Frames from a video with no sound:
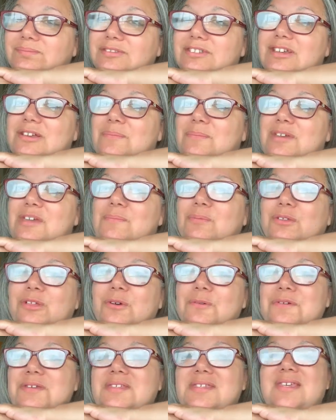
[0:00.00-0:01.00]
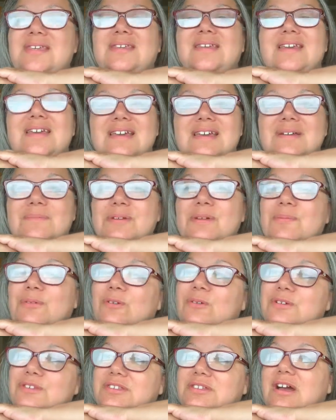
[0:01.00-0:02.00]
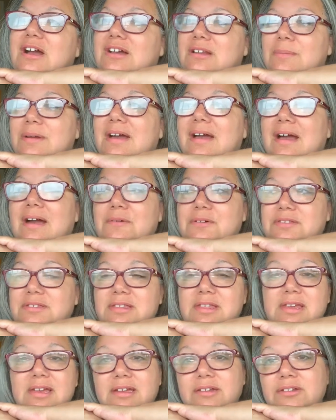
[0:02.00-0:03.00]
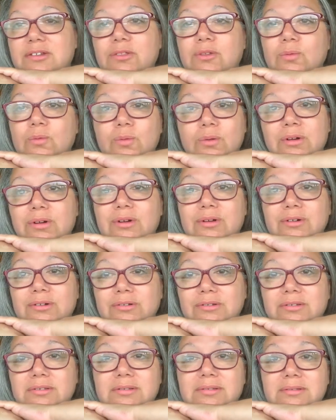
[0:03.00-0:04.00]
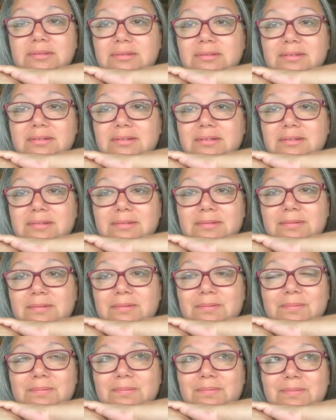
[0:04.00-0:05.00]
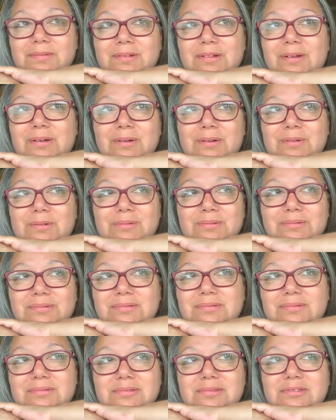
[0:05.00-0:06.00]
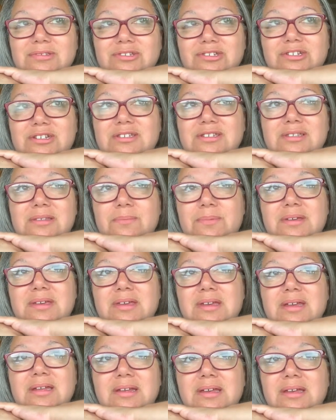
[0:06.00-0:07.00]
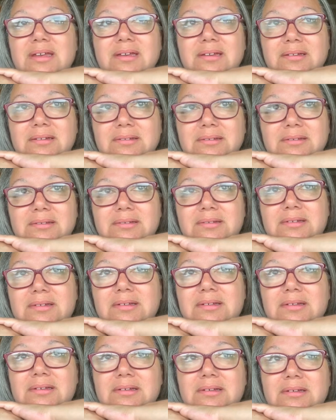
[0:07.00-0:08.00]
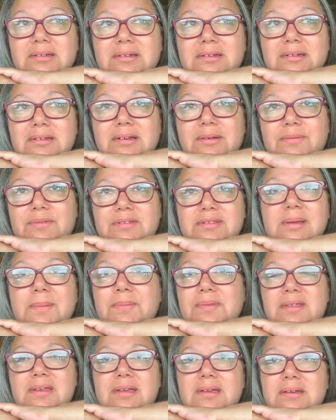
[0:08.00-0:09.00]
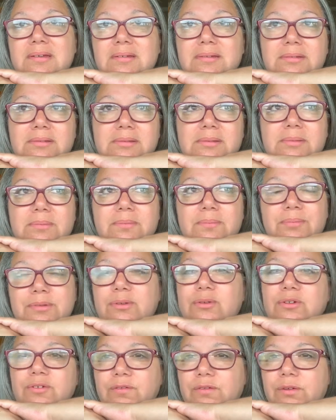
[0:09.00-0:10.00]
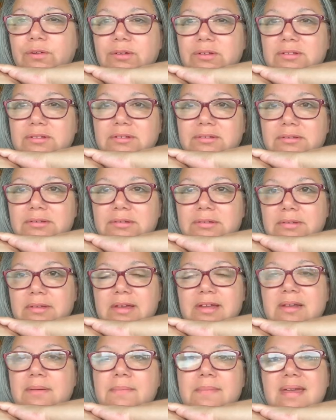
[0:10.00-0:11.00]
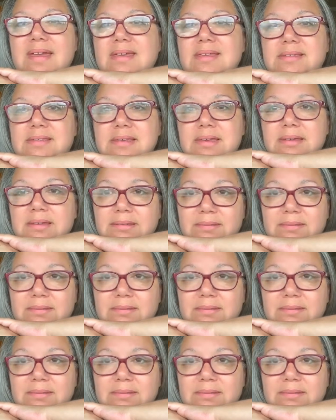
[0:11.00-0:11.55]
People are always talking about how it's the end of the world. No, it's just the beginning of something beautiful and amazing.